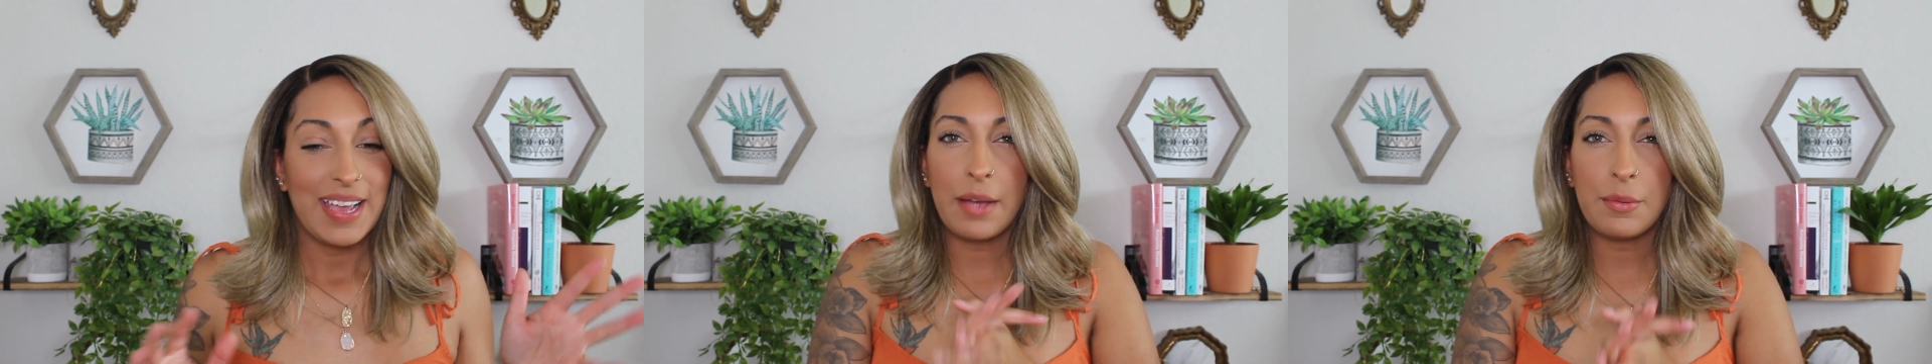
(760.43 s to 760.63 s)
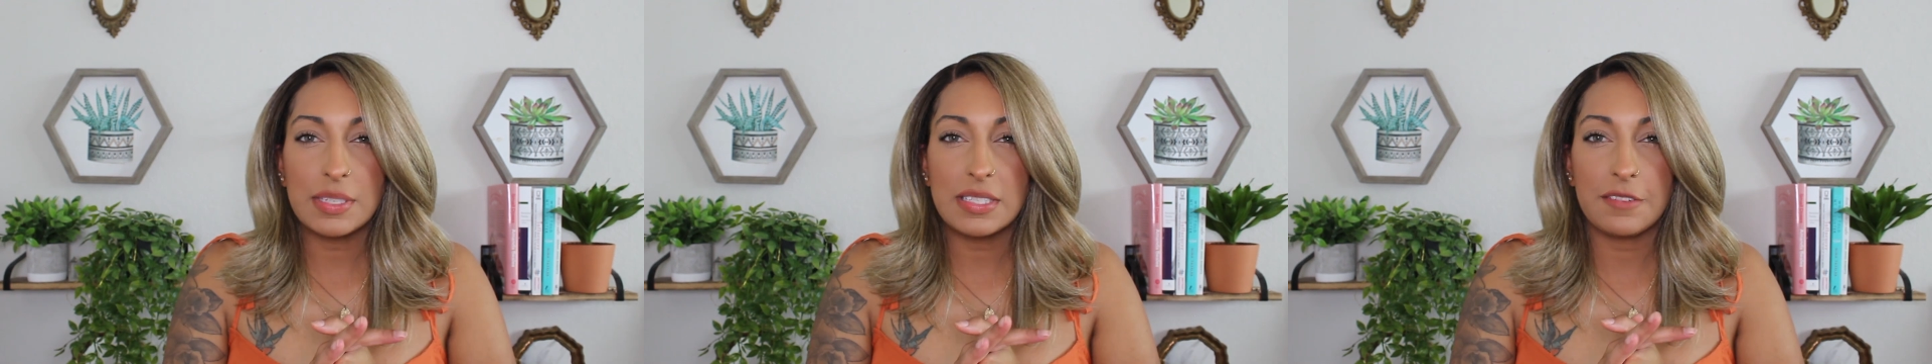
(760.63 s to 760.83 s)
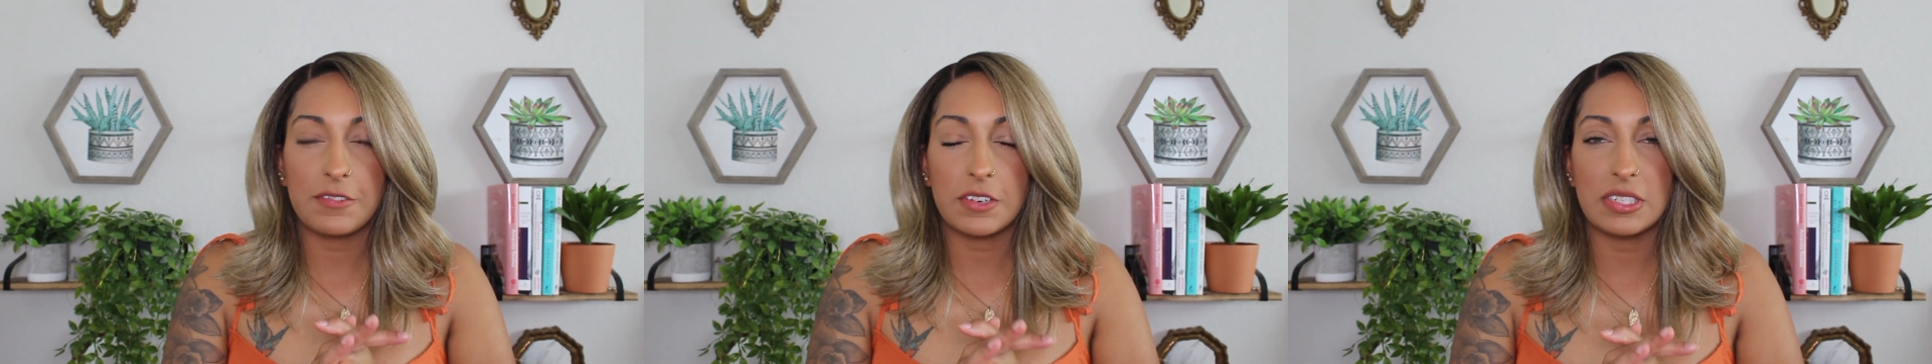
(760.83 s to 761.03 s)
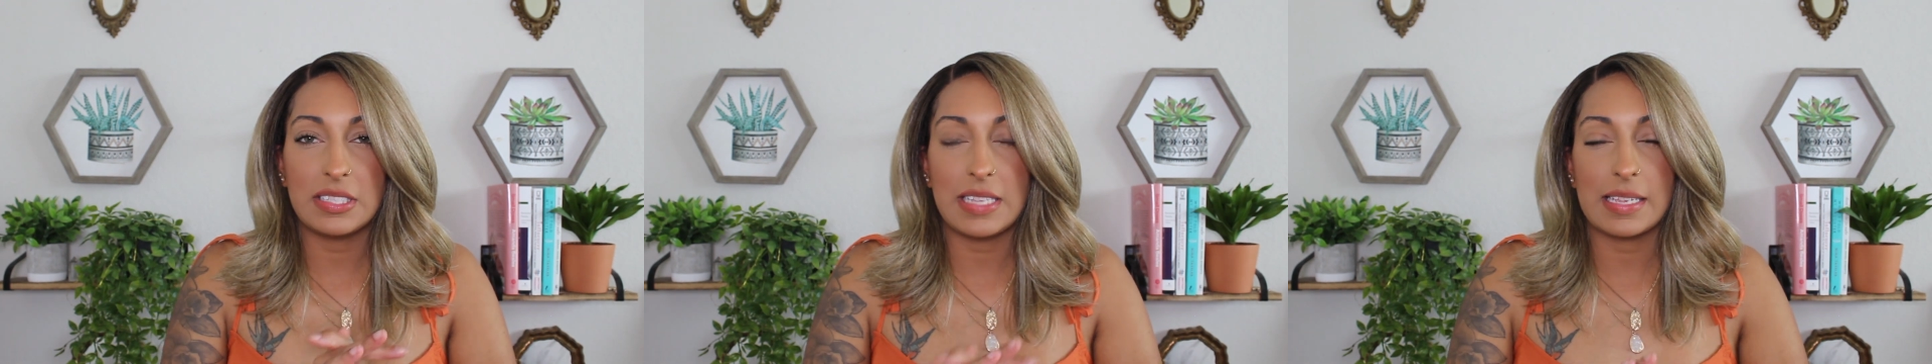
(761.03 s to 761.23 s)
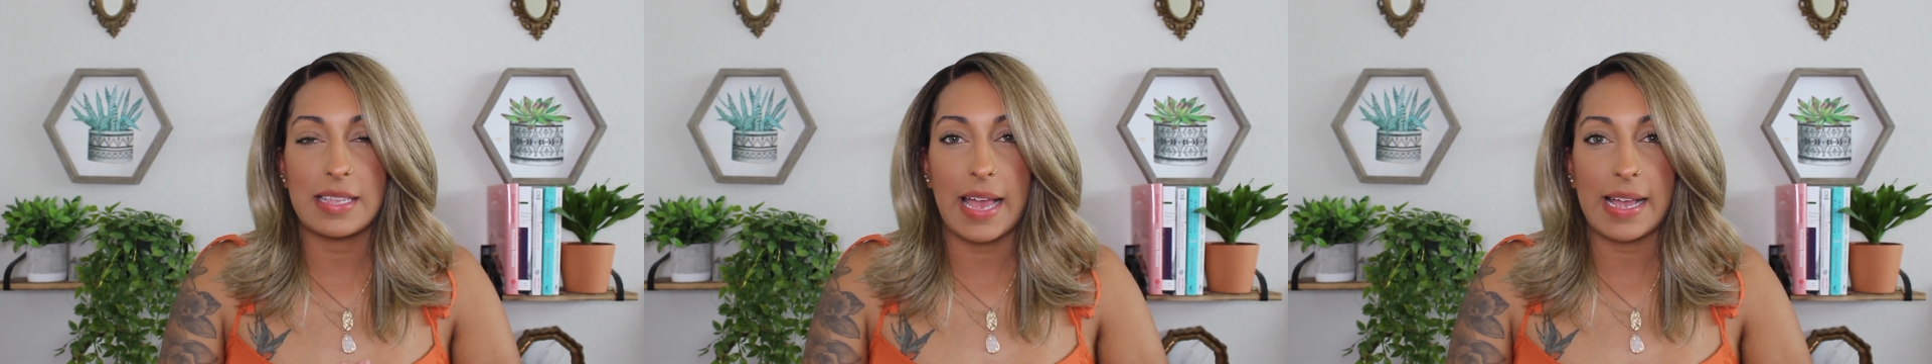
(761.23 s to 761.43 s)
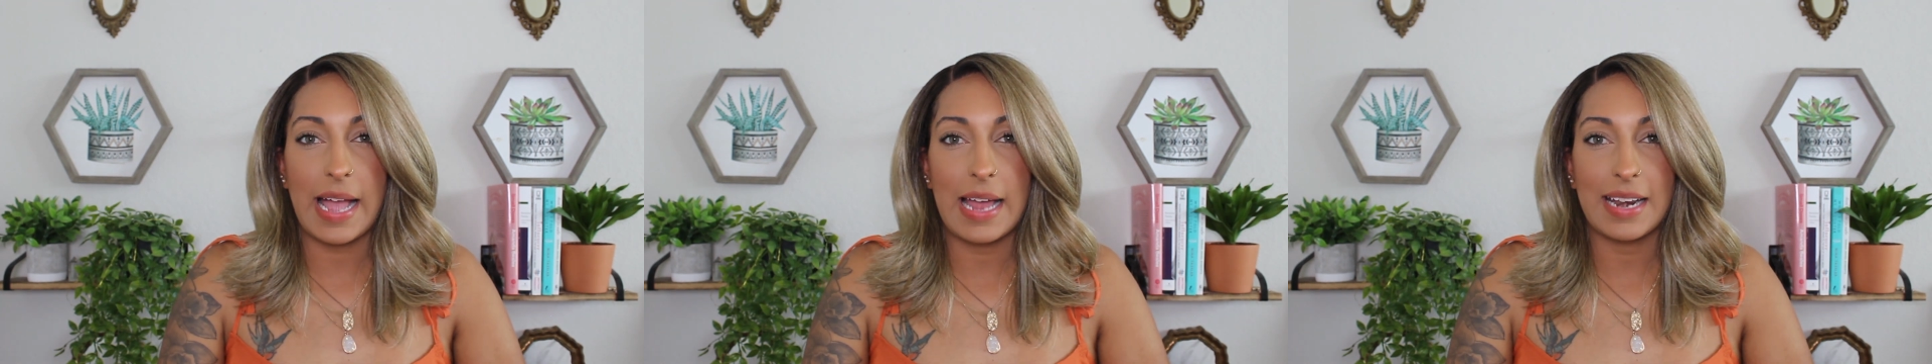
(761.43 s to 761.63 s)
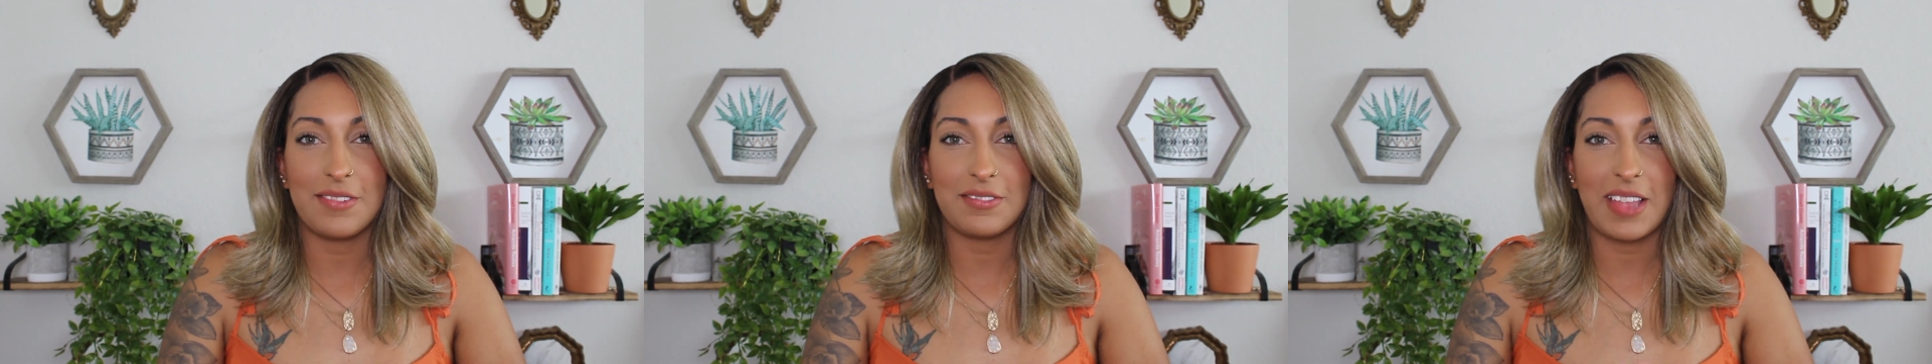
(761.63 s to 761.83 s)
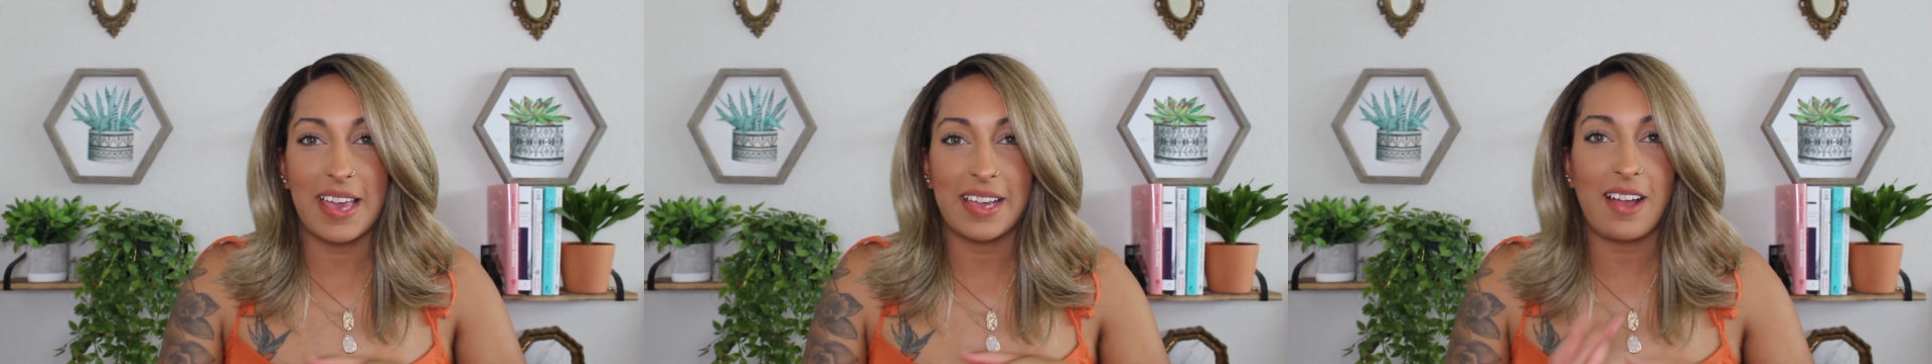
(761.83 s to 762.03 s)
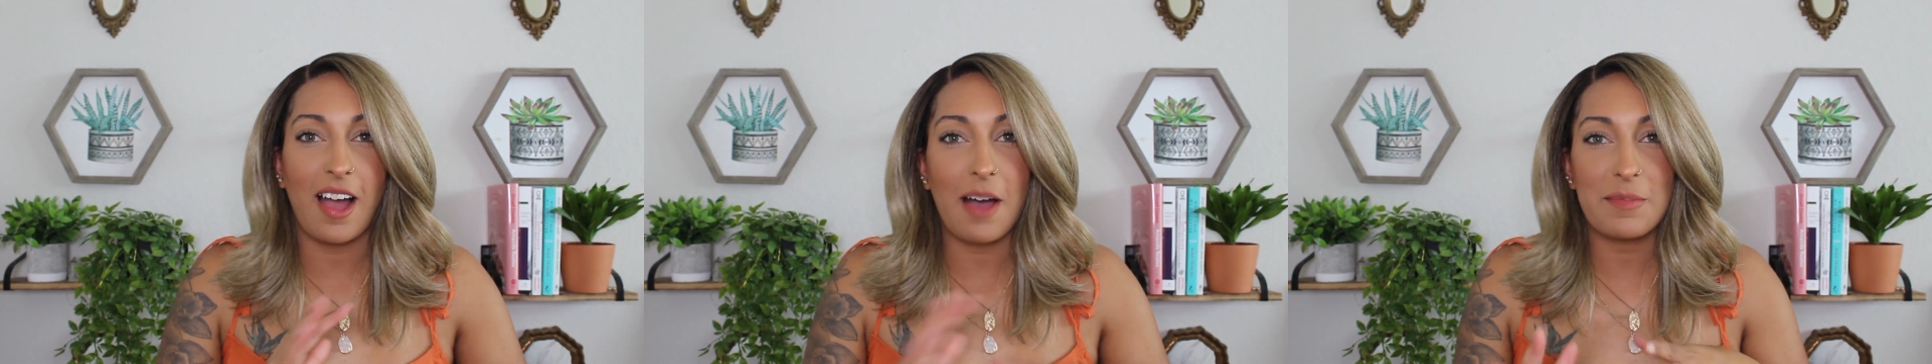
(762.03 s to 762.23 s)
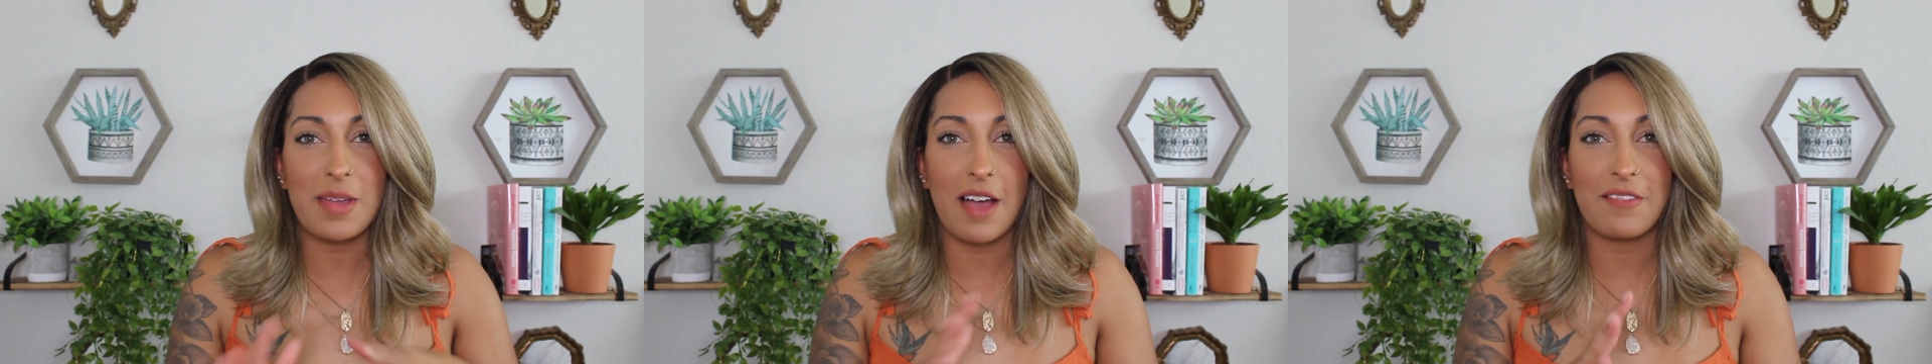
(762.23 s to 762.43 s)
That was the first thing that kind of like
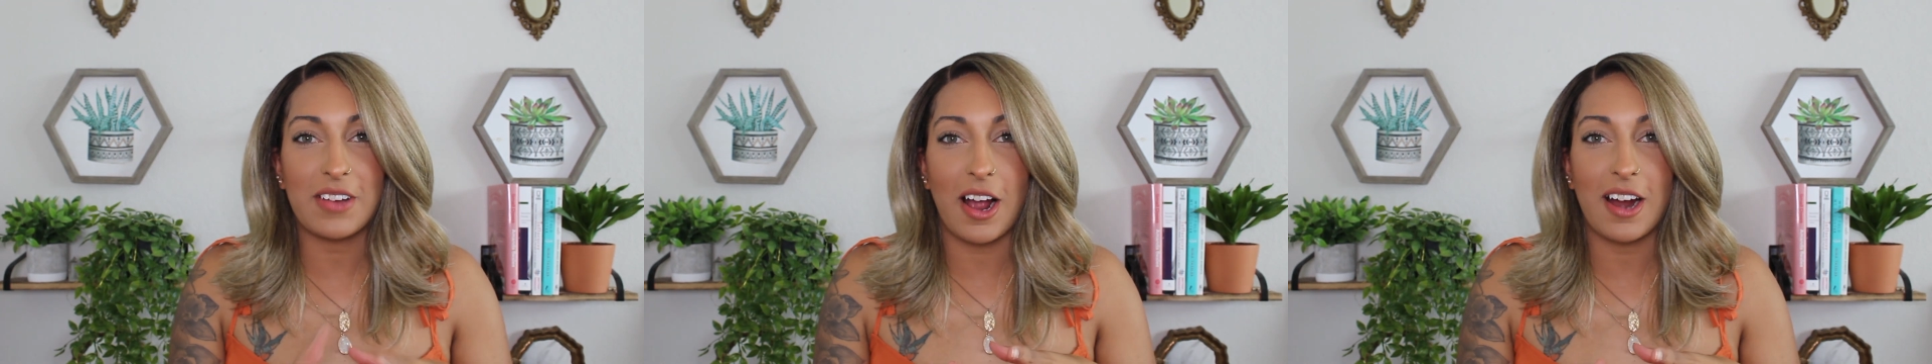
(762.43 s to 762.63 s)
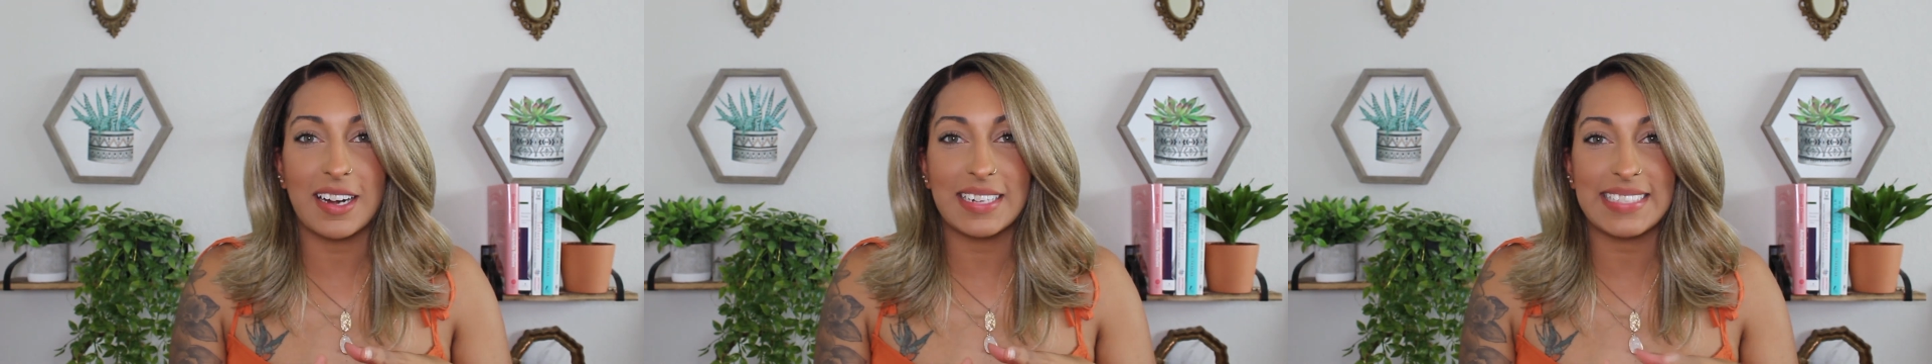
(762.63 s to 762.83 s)
caught me off guard,